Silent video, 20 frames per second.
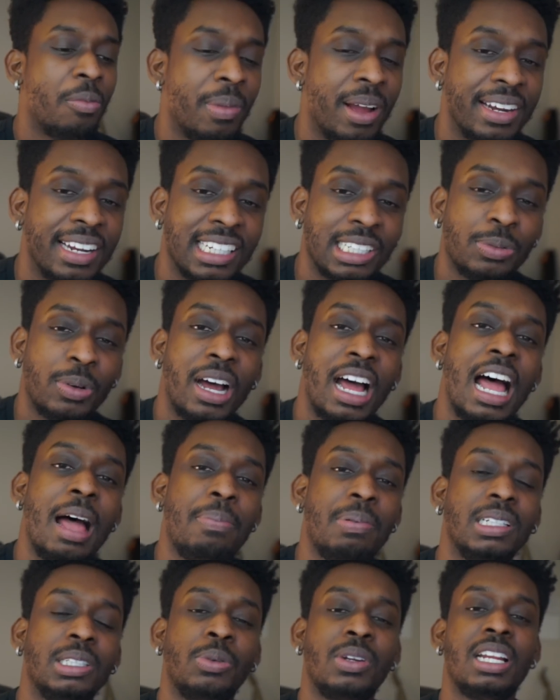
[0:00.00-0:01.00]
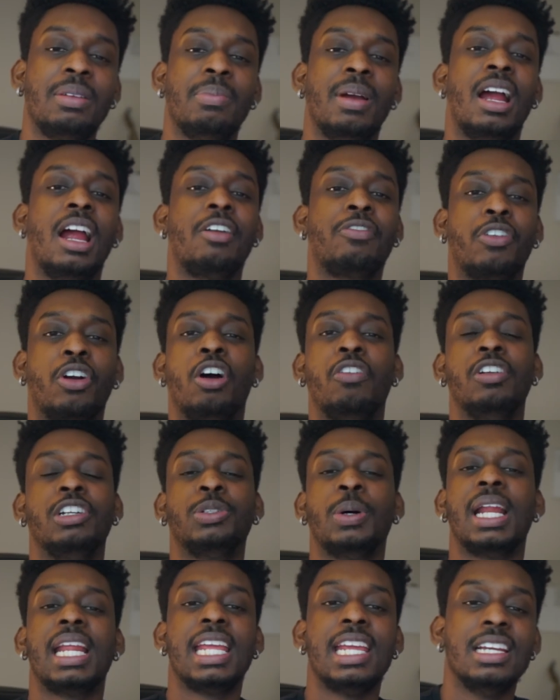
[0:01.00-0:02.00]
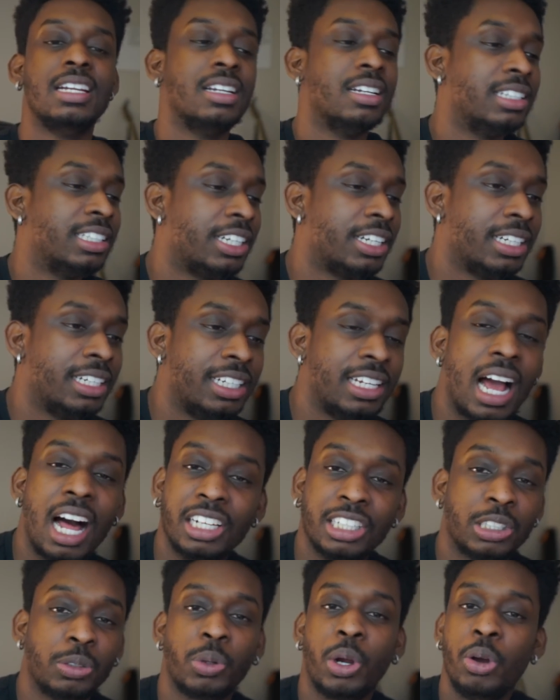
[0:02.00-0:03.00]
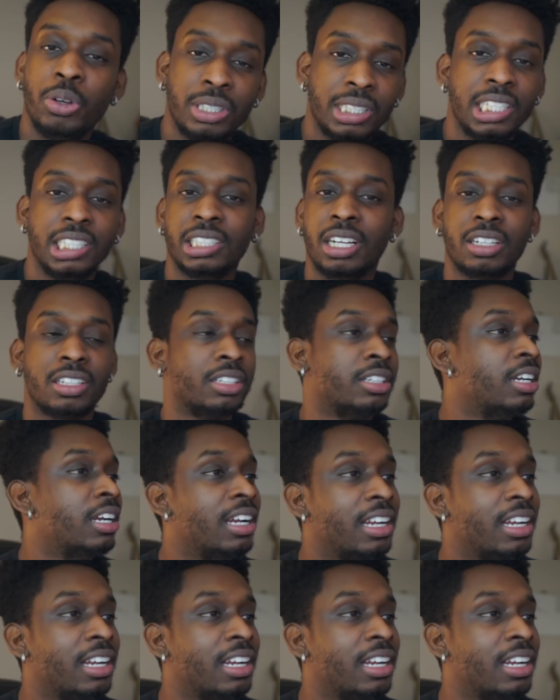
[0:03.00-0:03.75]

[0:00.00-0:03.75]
man, this is what happens when you're married for over 20 years. Y'all just roast each other.